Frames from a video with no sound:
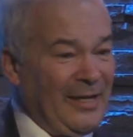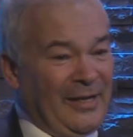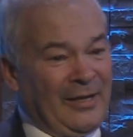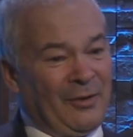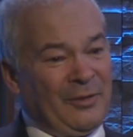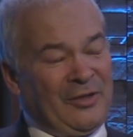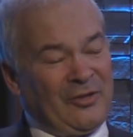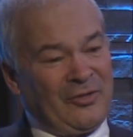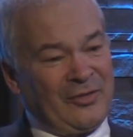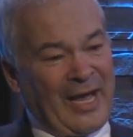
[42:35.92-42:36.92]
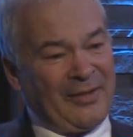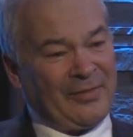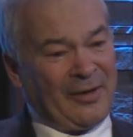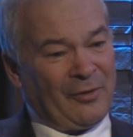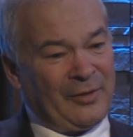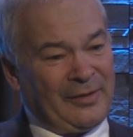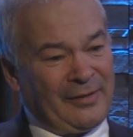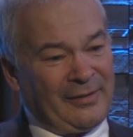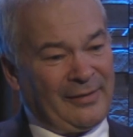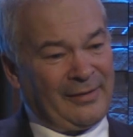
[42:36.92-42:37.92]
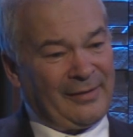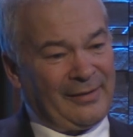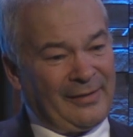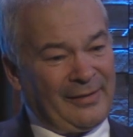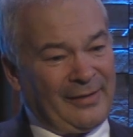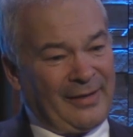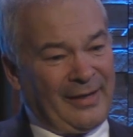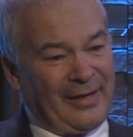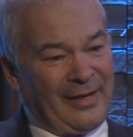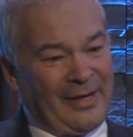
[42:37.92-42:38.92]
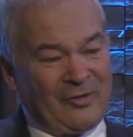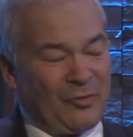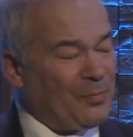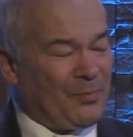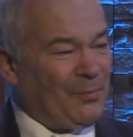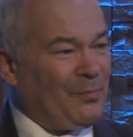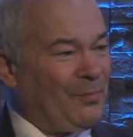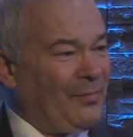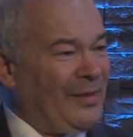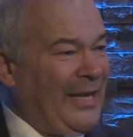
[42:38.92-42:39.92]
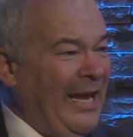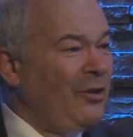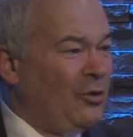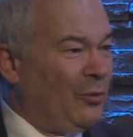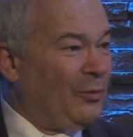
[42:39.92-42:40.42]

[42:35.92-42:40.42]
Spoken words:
And you just sat there and it just hit you